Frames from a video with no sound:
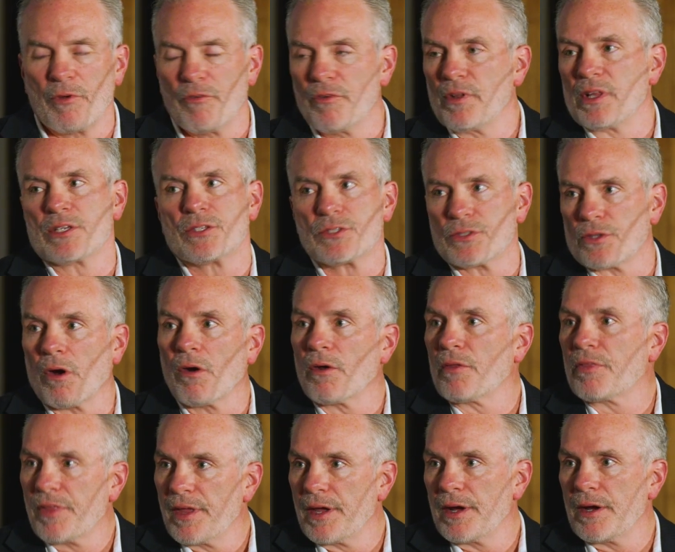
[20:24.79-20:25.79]
we really
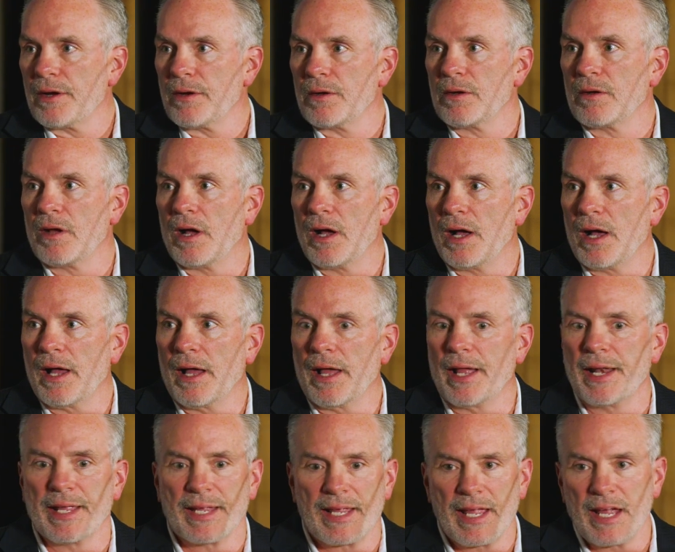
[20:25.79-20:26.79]
start there
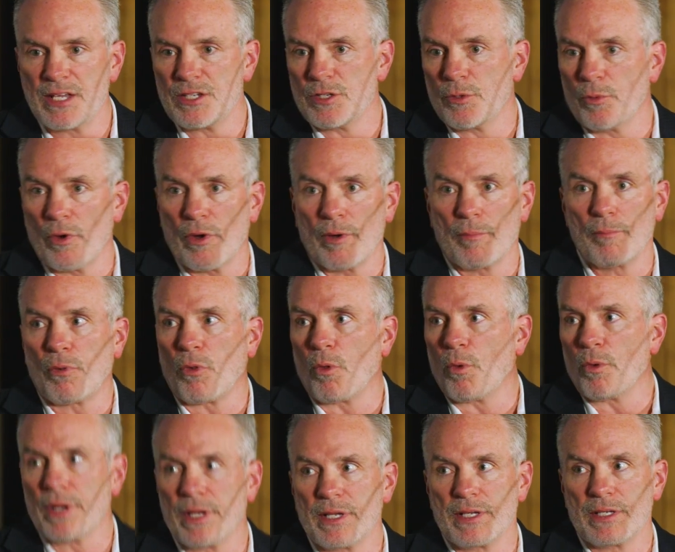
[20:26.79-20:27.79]
and engaging where
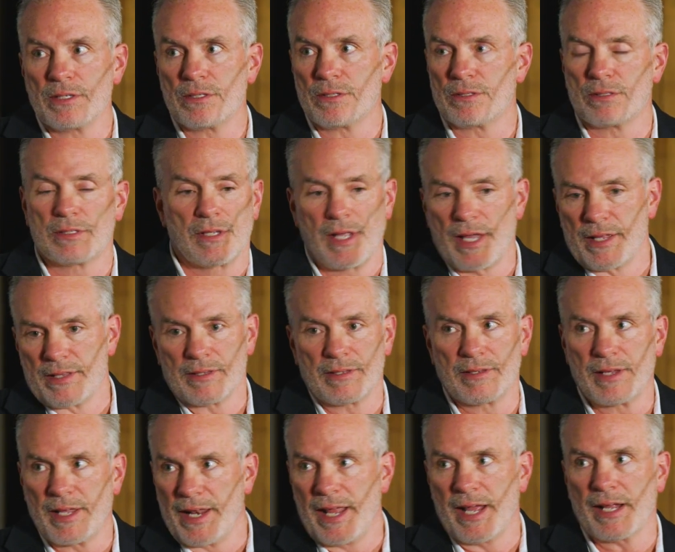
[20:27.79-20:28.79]
employees can
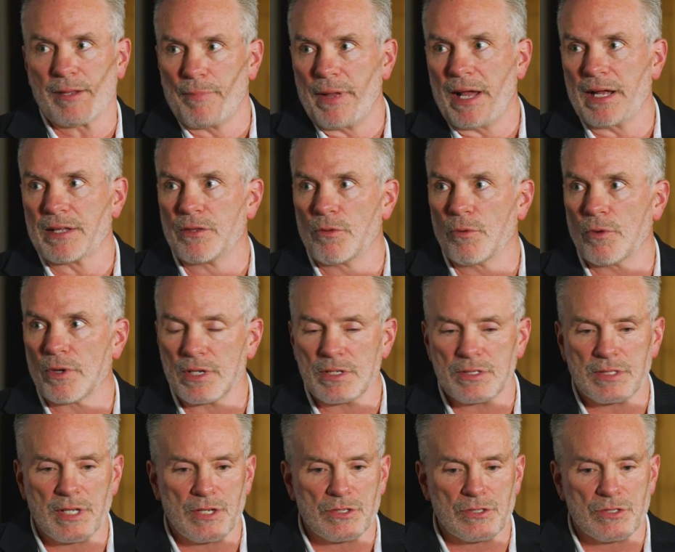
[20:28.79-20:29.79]
connect back to the
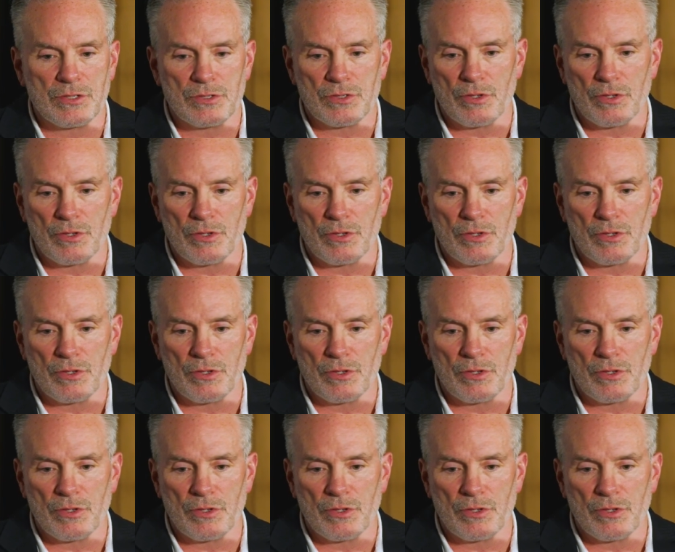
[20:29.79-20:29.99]
organization,